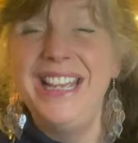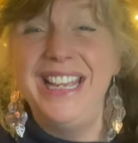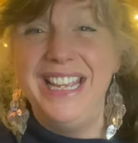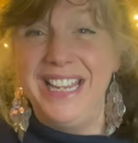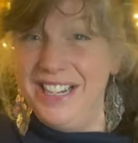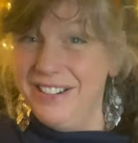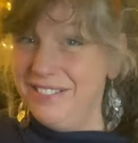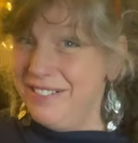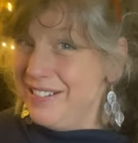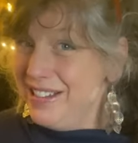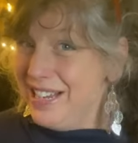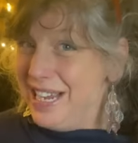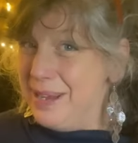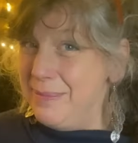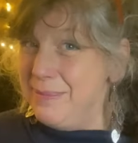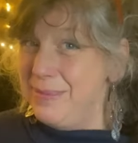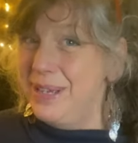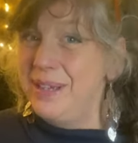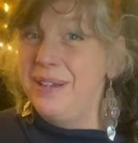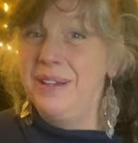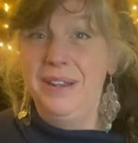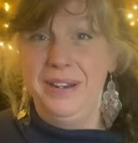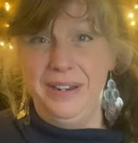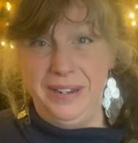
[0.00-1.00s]
here I am
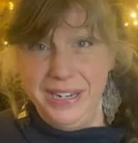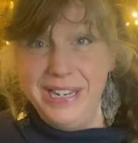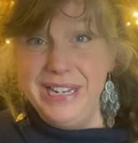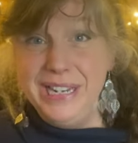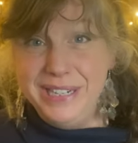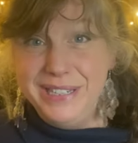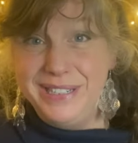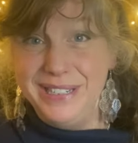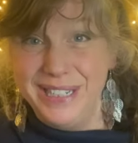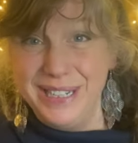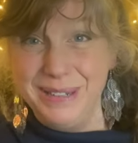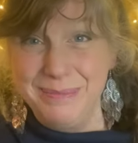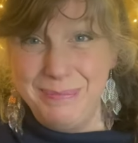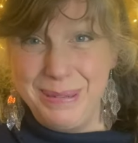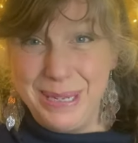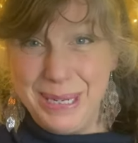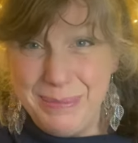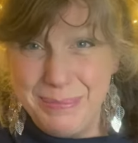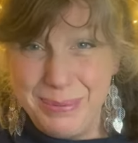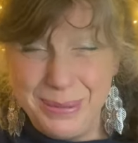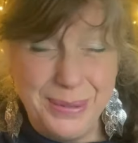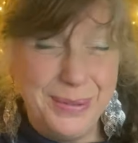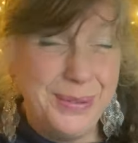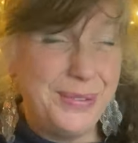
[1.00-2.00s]
leading
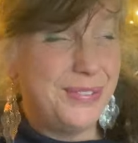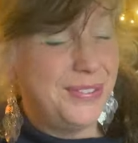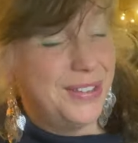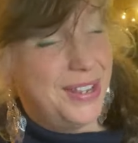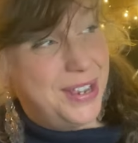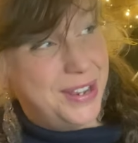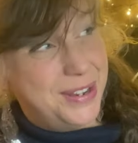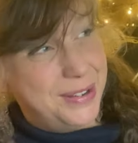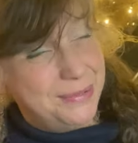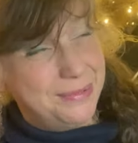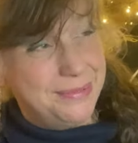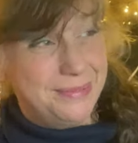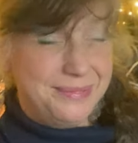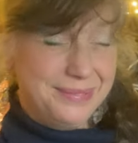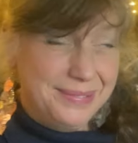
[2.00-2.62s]
people. So